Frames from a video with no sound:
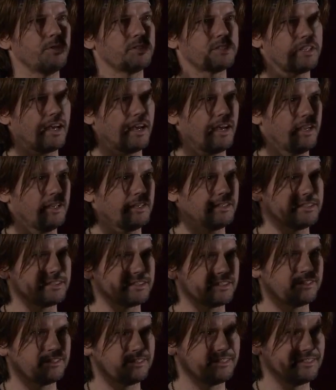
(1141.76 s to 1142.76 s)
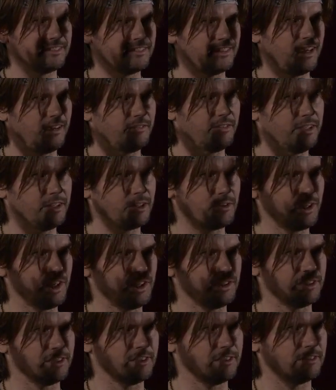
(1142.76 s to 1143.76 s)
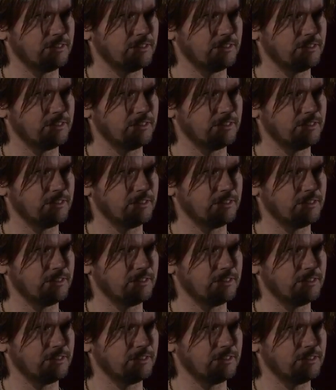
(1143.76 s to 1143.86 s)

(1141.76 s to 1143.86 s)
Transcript: sides of the equation.